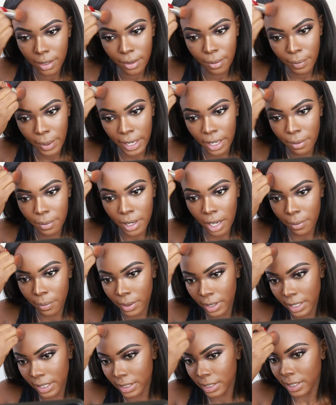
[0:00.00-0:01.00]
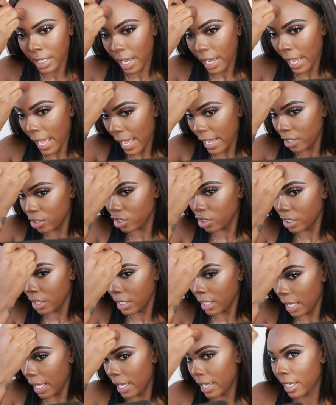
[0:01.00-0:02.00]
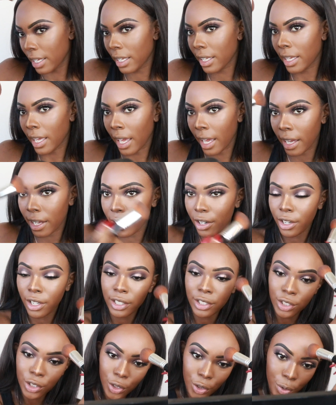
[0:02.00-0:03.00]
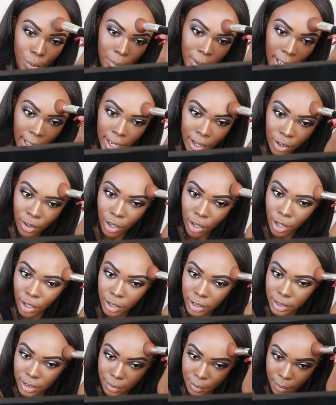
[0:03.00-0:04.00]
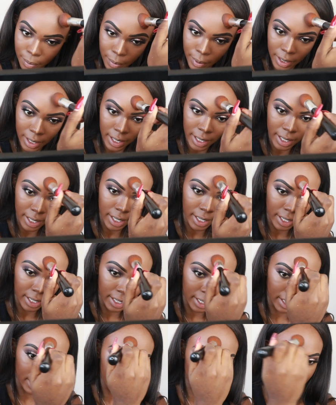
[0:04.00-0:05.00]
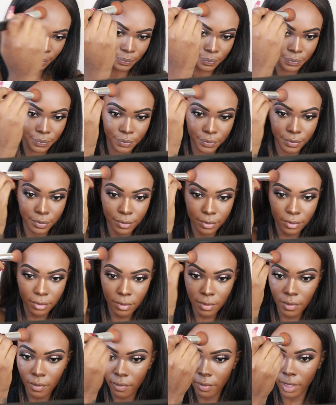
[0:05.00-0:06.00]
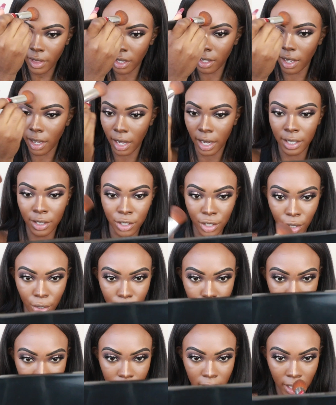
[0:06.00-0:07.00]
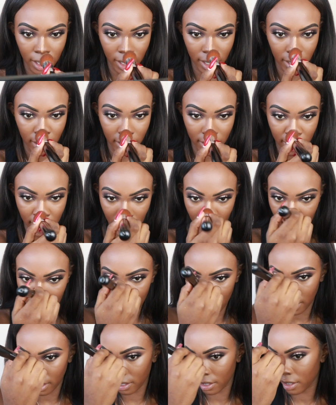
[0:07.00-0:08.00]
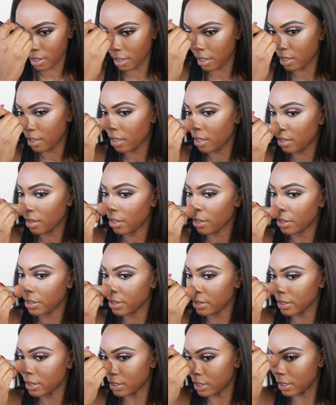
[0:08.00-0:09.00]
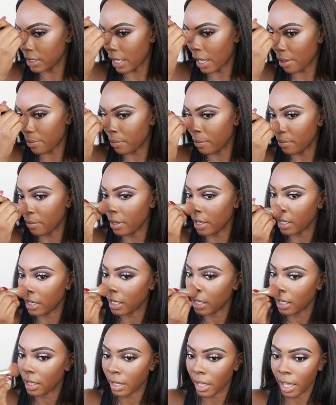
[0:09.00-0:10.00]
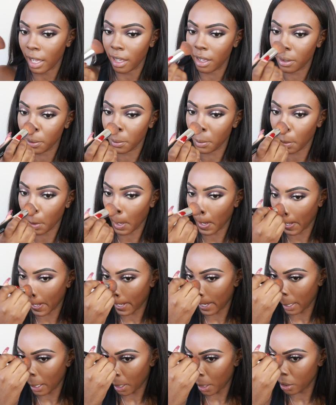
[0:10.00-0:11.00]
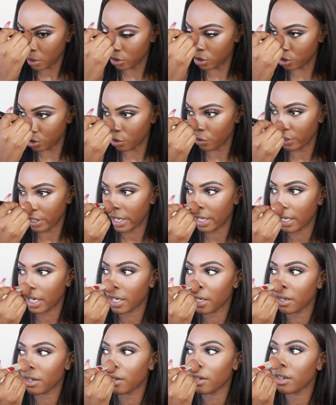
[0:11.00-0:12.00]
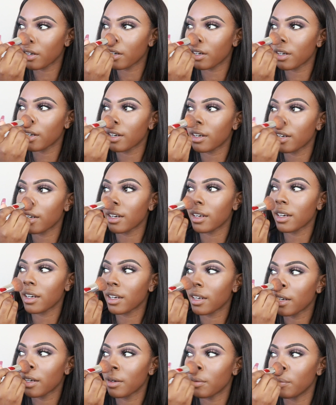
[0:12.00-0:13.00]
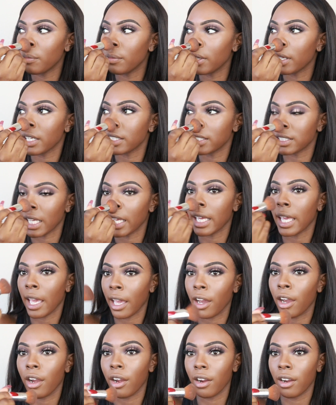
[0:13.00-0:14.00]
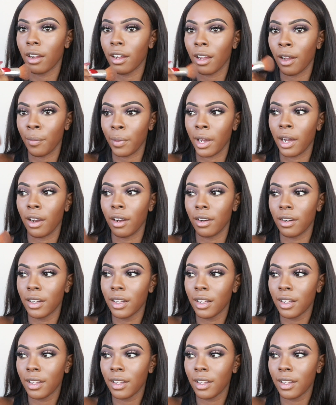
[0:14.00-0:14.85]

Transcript: makeup companies that actually like cater to Black girls, but I don't think that there's that many that do it because they care about